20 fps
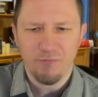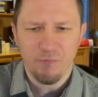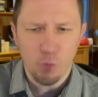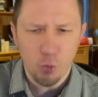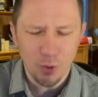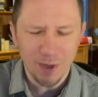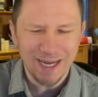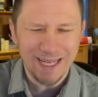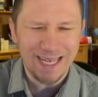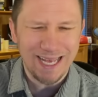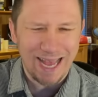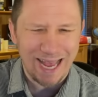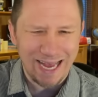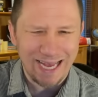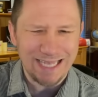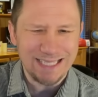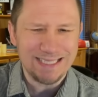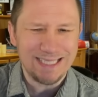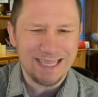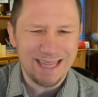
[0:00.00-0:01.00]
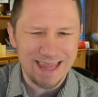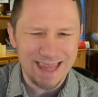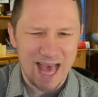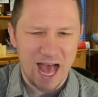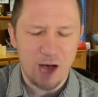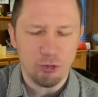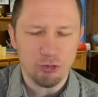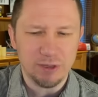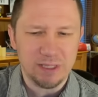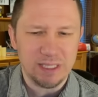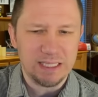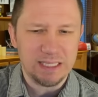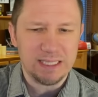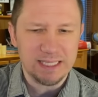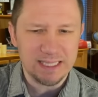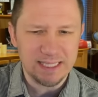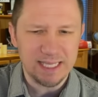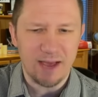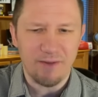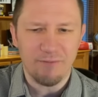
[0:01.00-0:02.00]

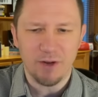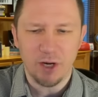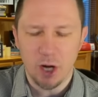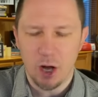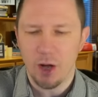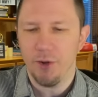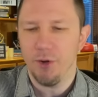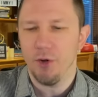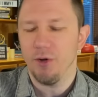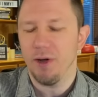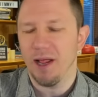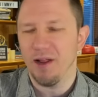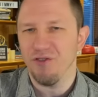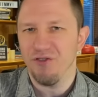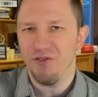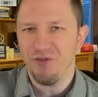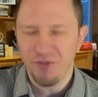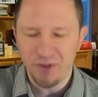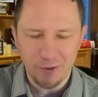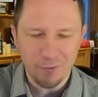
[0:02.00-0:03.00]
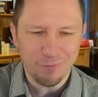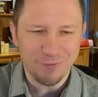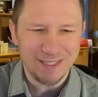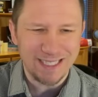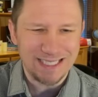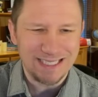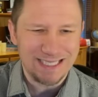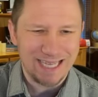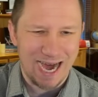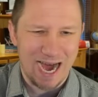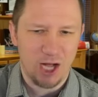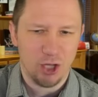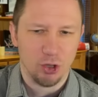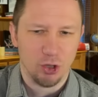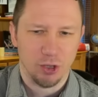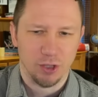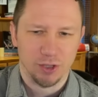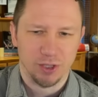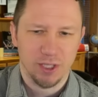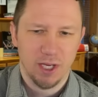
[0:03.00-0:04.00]

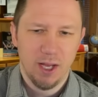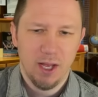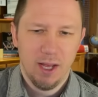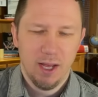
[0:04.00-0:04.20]
$48,750,